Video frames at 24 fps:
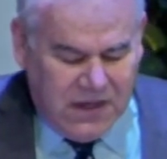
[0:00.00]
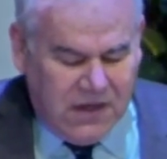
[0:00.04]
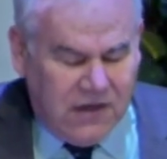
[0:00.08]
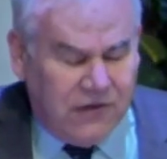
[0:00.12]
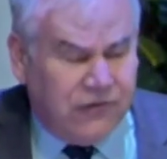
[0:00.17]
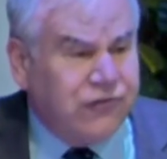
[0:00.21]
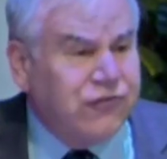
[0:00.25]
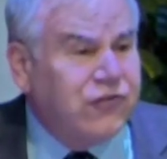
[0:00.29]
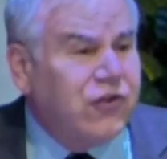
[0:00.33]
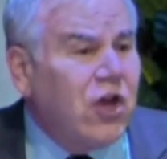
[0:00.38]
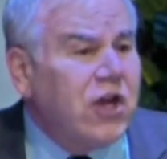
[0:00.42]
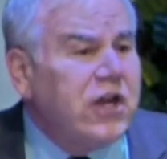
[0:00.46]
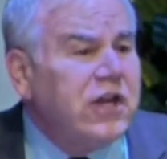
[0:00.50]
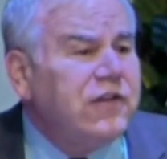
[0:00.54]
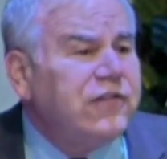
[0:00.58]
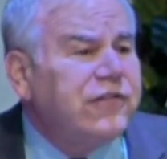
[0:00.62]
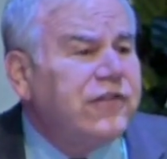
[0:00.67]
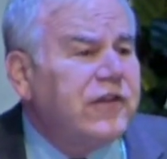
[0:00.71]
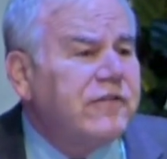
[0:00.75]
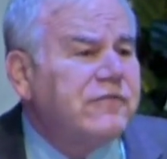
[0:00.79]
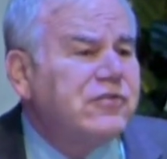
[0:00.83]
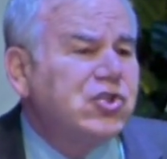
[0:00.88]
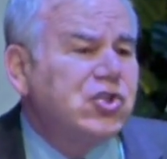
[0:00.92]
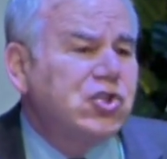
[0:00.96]
Studies
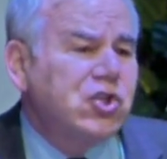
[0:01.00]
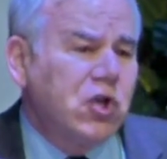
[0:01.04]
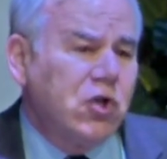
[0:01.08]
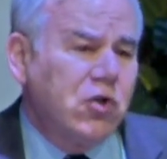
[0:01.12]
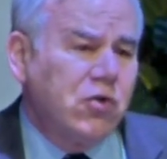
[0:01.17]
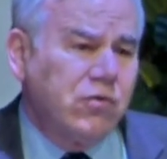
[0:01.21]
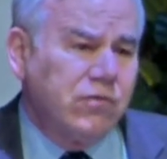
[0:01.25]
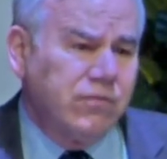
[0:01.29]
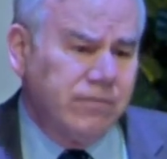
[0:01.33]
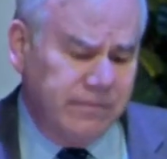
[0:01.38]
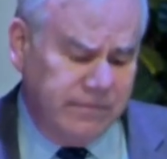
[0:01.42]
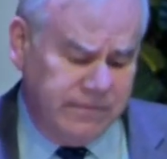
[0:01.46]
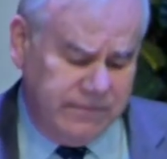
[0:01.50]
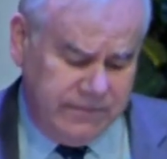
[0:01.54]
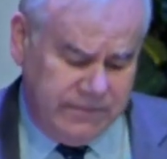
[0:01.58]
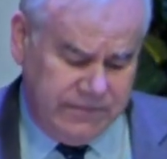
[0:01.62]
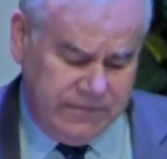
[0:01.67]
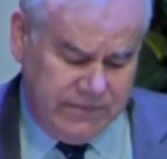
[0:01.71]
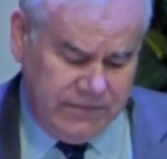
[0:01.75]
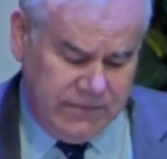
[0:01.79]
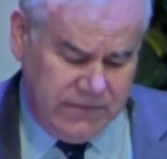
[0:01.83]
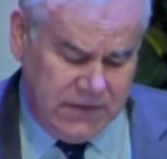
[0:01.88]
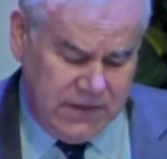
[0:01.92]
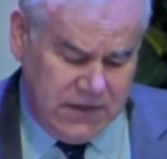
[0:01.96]
have shown
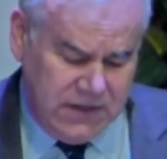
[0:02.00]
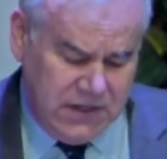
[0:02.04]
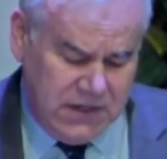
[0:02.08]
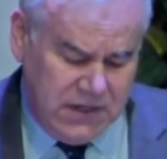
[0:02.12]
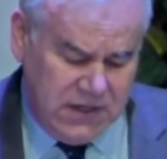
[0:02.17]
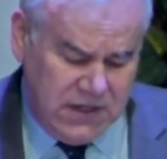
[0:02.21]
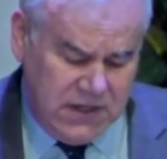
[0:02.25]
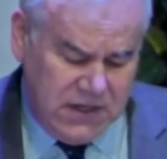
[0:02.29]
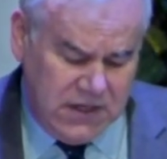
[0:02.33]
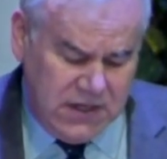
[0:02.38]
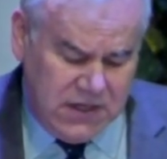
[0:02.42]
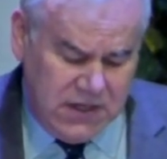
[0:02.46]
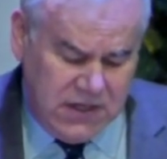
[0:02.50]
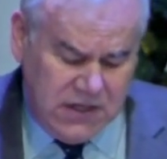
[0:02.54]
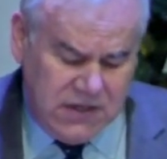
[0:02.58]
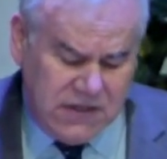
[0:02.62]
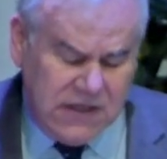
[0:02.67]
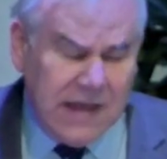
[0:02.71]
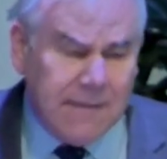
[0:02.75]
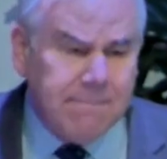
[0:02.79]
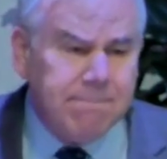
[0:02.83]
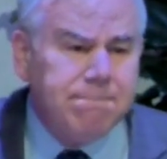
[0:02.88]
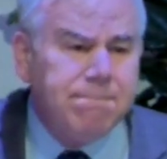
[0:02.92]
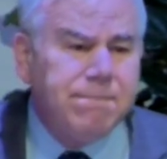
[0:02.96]

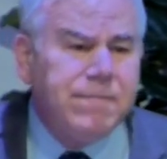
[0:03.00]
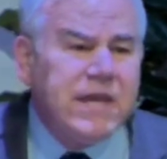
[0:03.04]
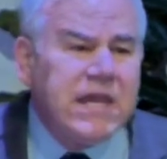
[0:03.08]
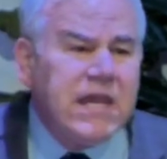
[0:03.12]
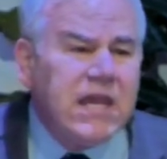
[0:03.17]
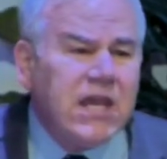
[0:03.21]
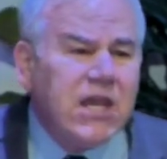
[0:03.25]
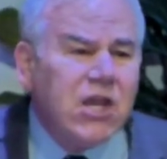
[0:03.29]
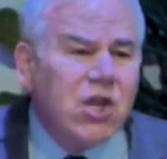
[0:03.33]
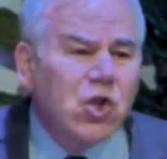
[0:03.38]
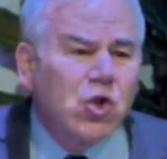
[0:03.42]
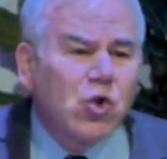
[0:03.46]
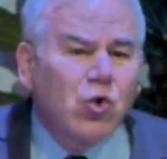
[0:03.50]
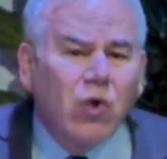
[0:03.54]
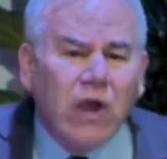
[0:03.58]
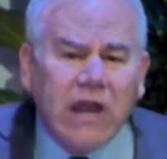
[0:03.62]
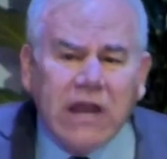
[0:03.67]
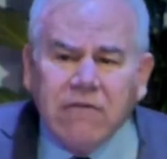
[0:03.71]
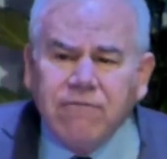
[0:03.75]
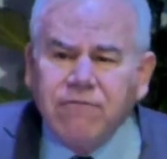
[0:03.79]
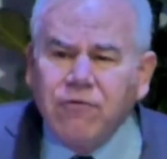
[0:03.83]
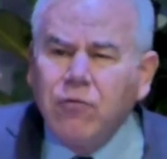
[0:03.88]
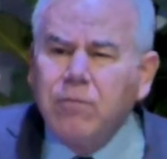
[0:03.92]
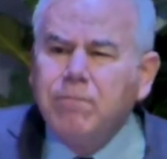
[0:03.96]
that being
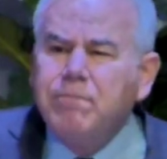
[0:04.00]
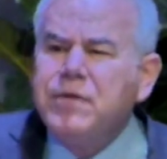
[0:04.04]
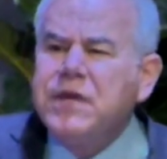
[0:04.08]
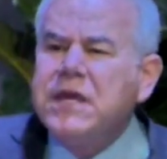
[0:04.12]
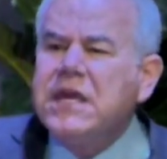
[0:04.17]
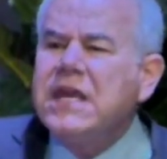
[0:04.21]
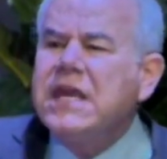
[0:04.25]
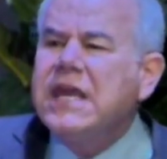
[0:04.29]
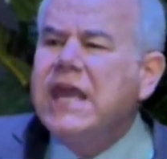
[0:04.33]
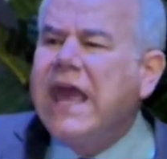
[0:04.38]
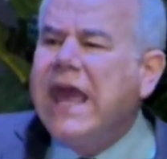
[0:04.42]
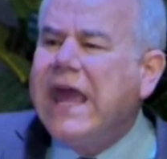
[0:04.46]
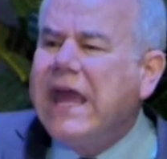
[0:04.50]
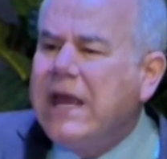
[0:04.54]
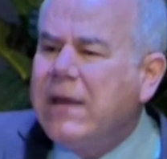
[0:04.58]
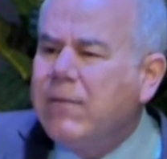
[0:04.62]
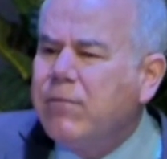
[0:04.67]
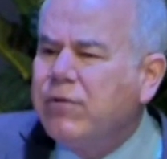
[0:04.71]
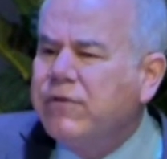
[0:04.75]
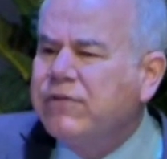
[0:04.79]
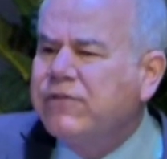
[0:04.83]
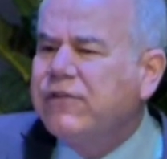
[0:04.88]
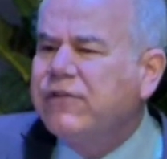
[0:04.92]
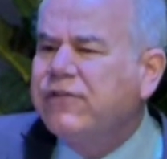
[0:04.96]
grateful, being
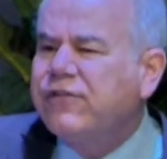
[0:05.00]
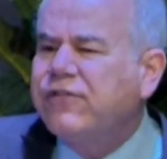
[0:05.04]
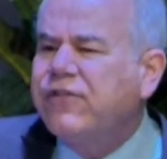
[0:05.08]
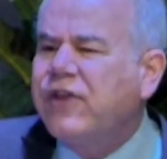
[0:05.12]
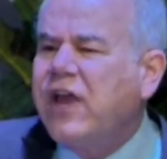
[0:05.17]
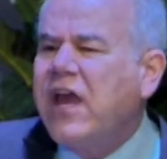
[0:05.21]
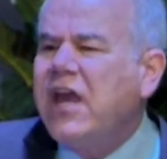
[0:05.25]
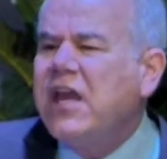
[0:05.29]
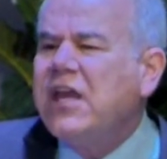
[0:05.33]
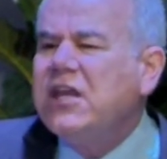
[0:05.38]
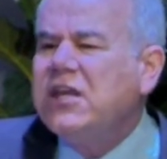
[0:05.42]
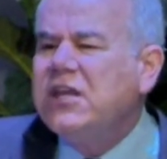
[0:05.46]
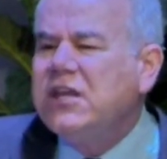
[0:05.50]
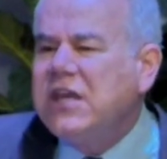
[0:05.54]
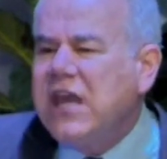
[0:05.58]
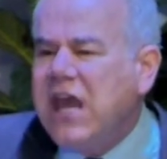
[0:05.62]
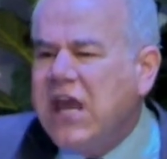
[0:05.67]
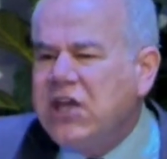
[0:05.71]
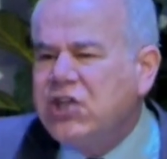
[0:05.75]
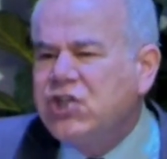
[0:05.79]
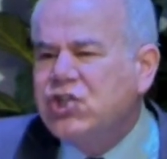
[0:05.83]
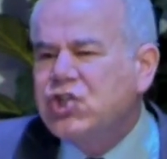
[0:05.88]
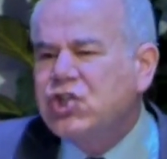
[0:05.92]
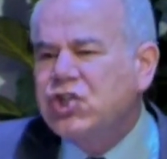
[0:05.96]
able to say,
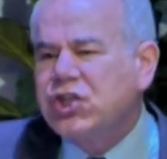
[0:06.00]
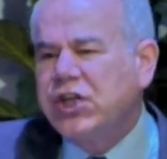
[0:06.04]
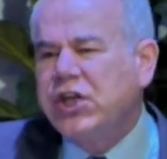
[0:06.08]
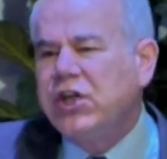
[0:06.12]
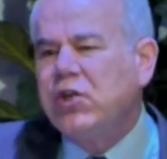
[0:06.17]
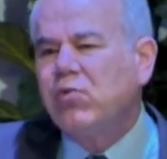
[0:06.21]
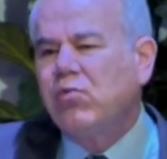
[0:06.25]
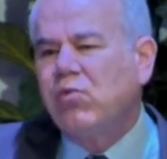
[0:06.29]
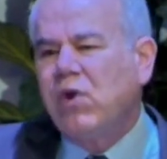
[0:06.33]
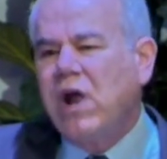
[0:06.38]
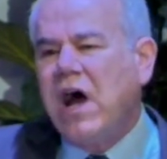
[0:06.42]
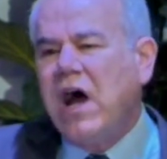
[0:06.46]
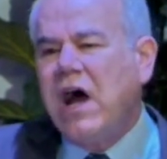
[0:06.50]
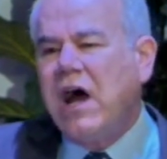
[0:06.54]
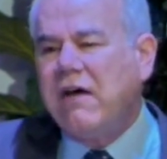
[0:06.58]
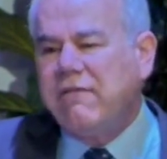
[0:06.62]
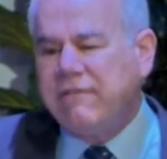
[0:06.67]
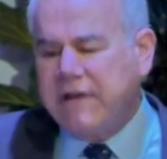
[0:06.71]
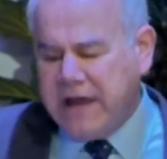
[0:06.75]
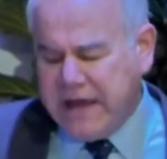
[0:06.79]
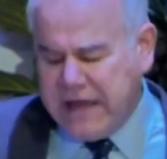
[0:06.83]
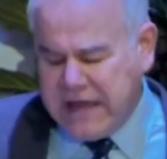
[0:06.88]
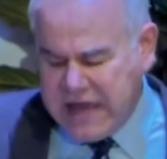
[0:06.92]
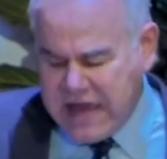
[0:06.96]
Yesh li rav,
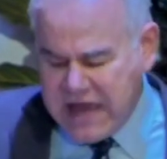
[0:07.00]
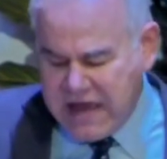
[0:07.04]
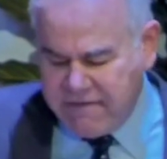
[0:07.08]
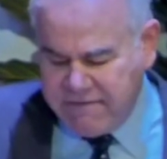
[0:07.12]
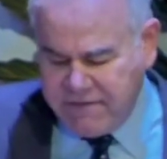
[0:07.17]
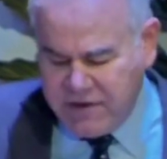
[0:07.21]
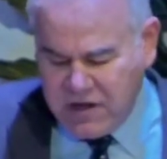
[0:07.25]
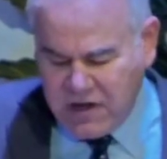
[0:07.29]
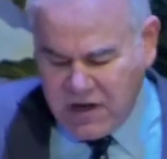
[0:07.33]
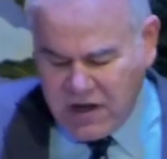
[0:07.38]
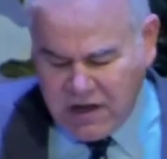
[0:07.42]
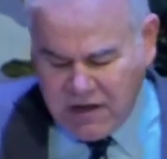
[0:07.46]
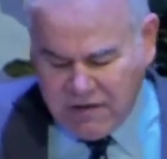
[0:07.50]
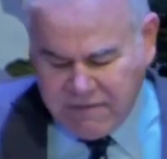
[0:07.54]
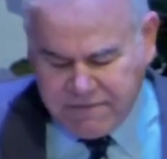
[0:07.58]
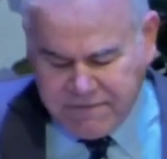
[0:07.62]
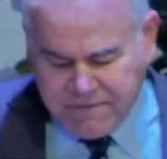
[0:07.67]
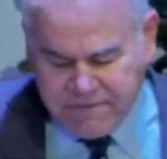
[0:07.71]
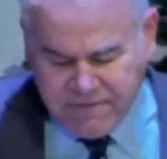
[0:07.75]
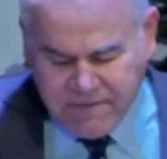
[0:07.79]
I have enough,